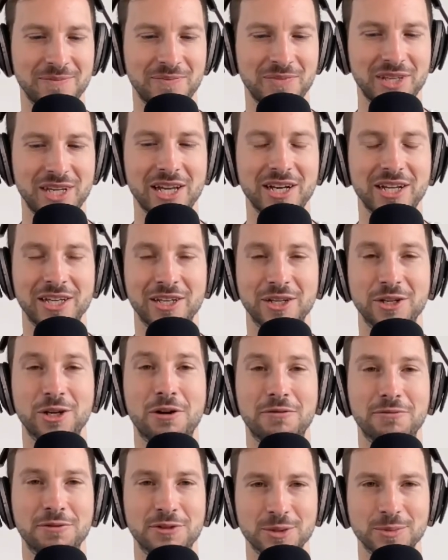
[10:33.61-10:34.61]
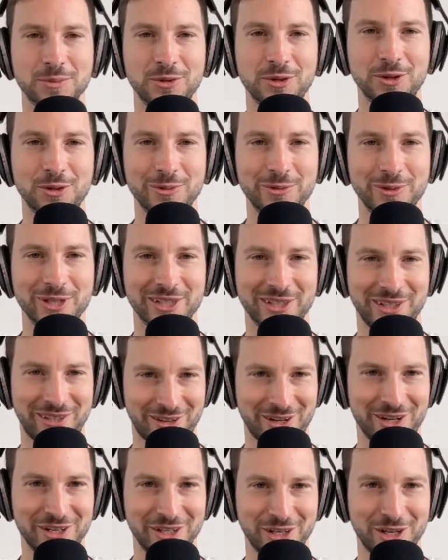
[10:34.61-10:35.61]
getting comfortable with
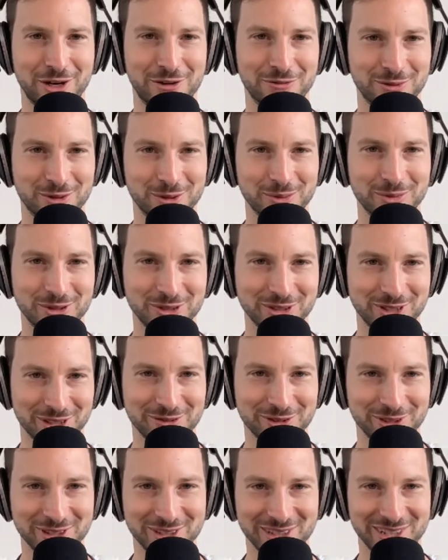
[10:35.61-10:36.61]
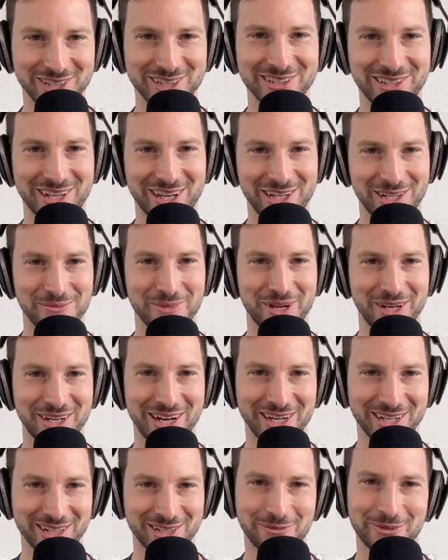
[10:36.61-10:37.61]
uncomfortable differences that you might not
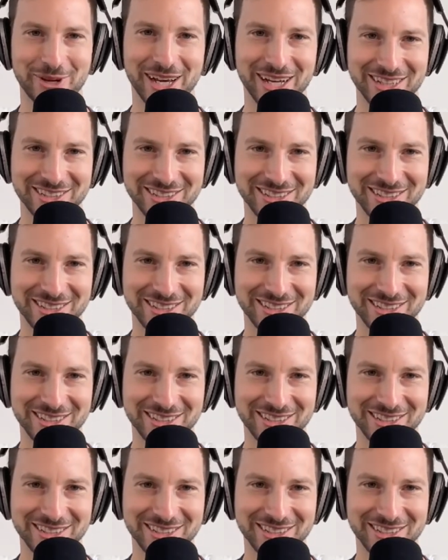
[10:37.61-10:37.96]
expect.